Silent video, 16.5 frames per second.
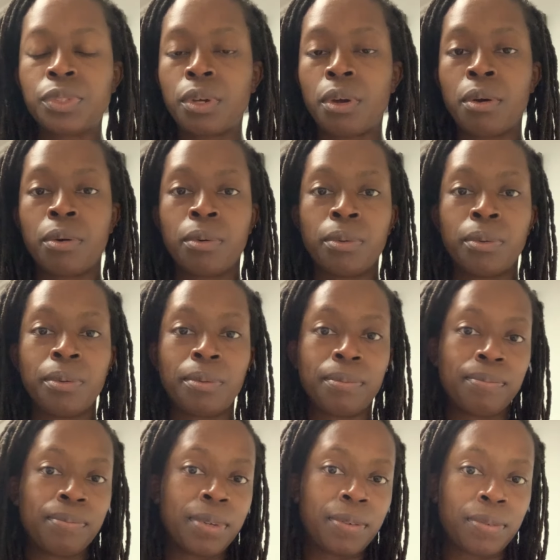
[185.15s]
So
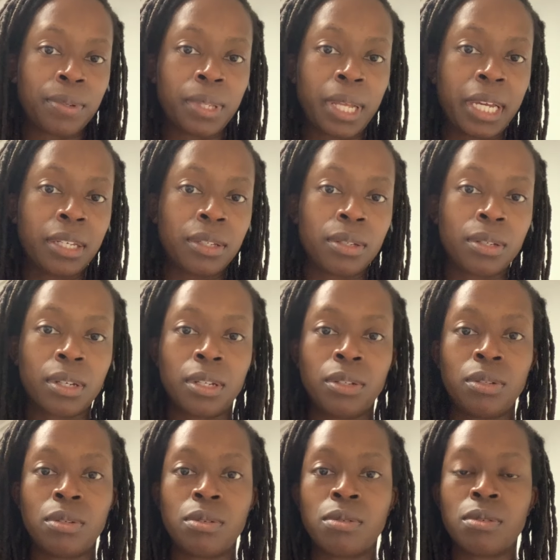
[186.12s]
if you like, you
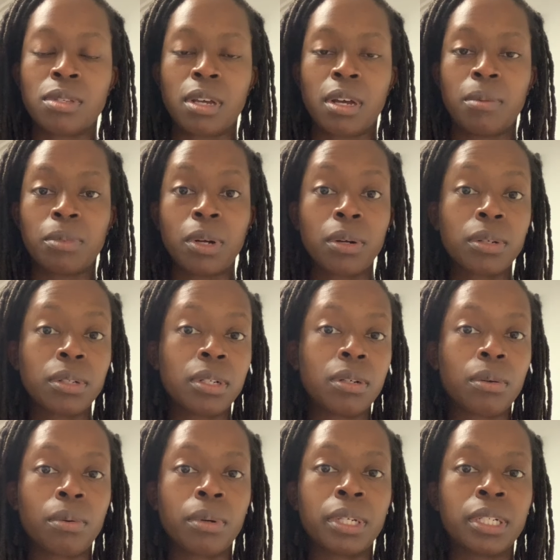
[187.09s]
can use um,
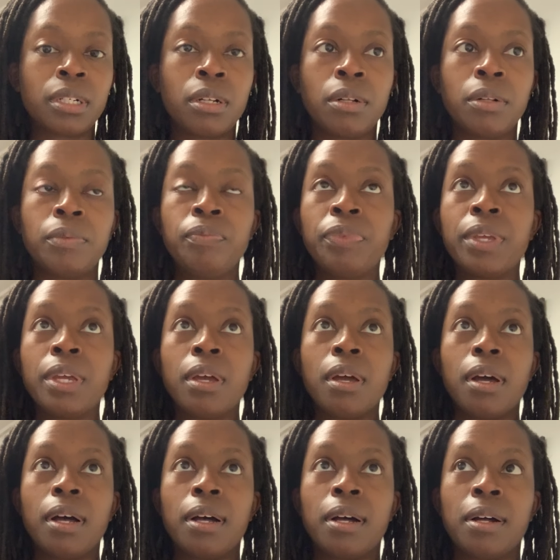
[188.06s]
coconut oil,
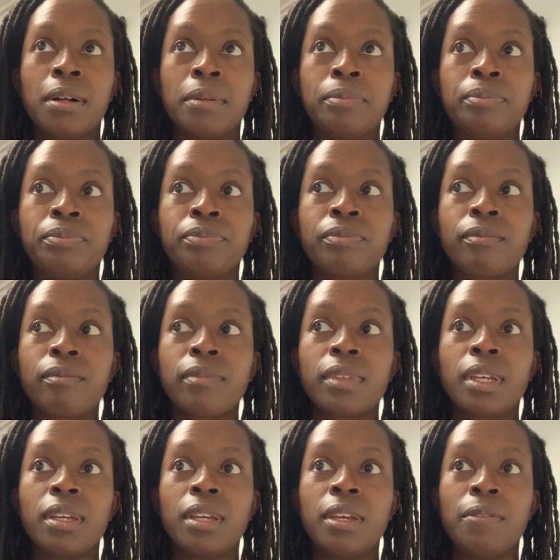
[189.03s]
um,
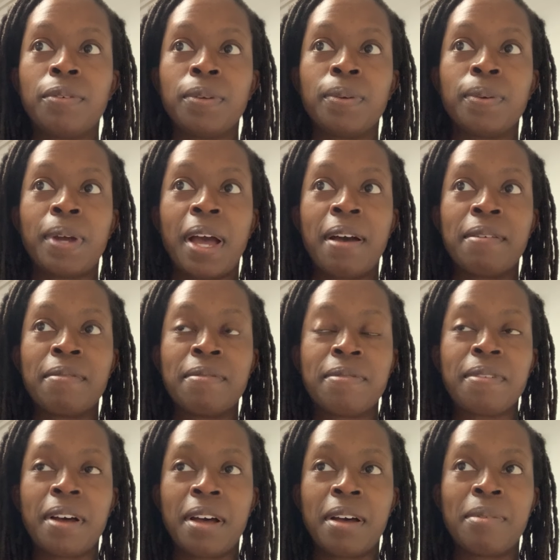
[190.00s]
if you
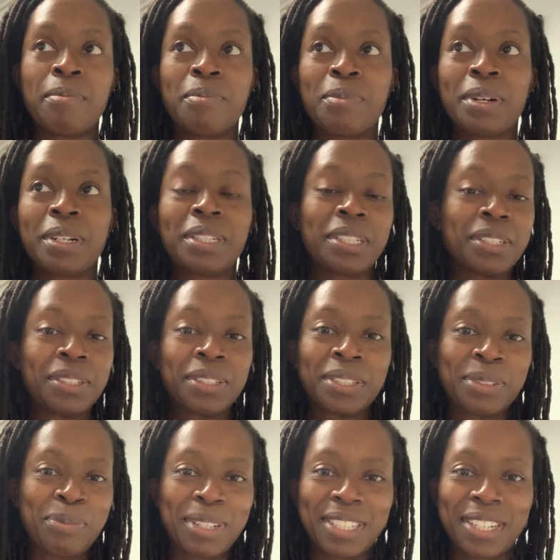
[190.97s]
have um,
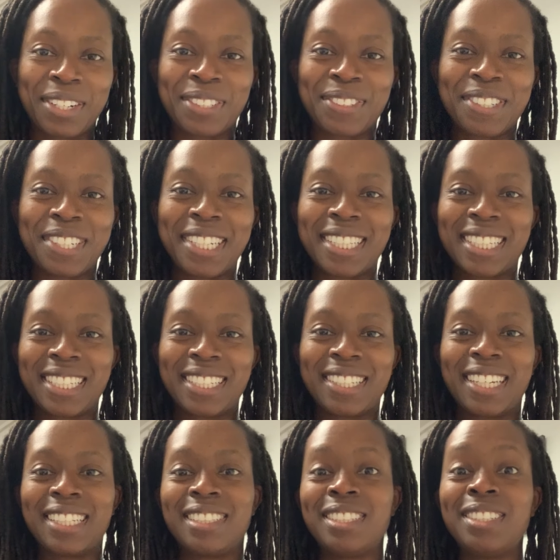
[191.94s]
particular massage oil that you
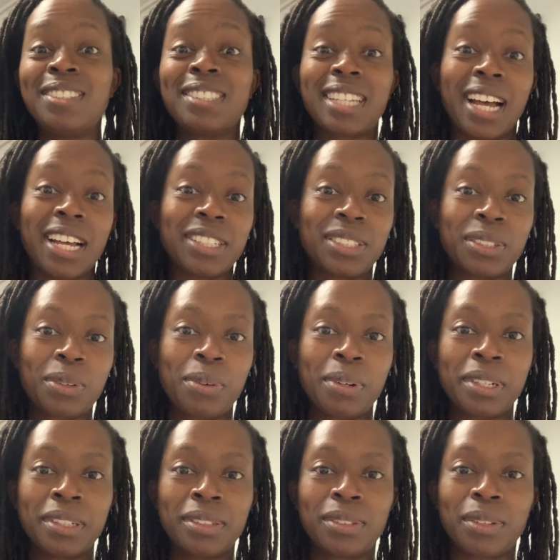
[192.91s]
like to use, castor
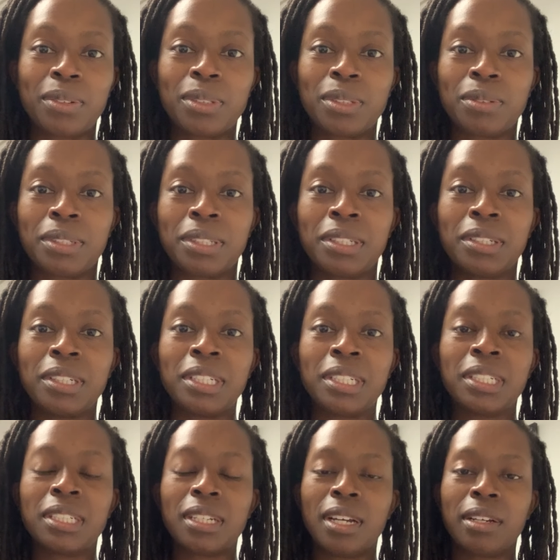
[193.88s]
oil is also really
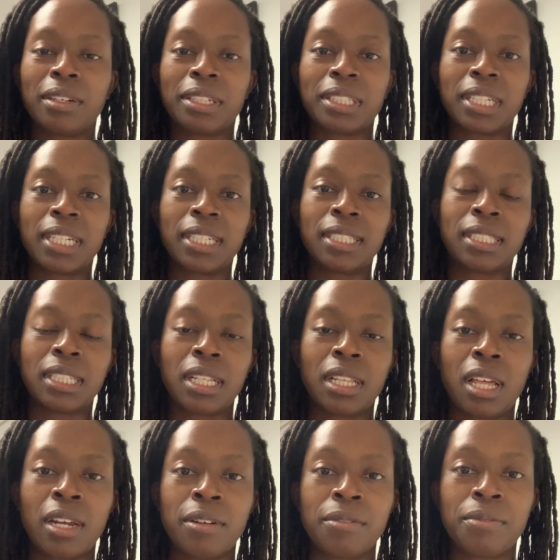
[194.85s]
good because uh, it has a
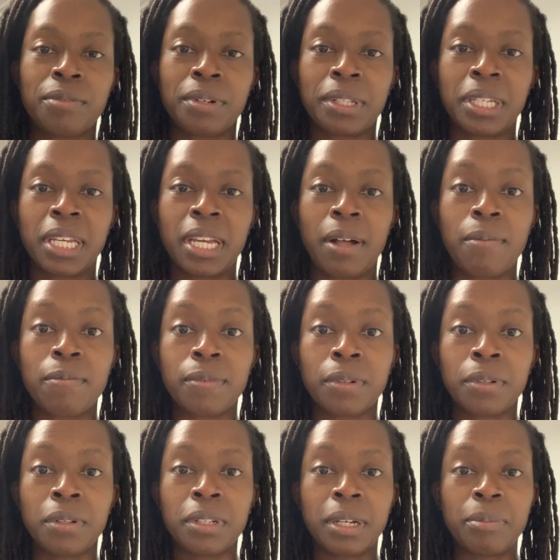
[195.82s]
lot of really
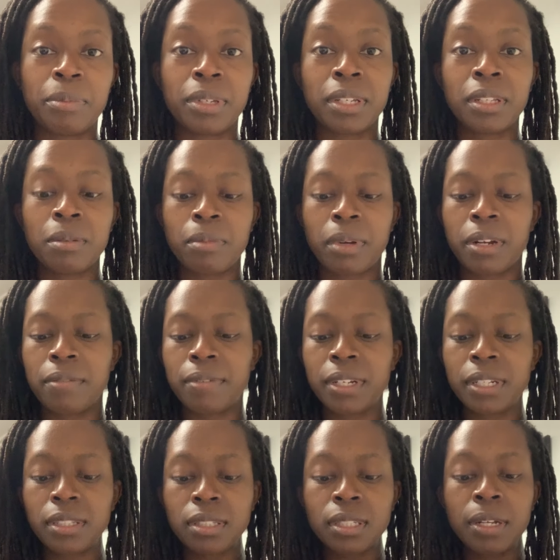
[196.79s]
helpful um, healing
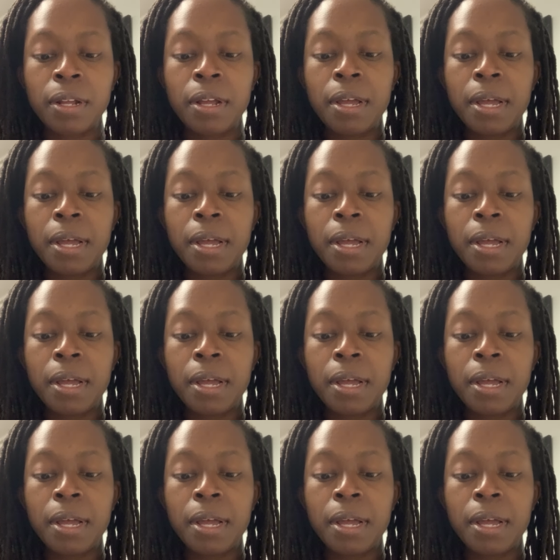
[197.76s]
benefits.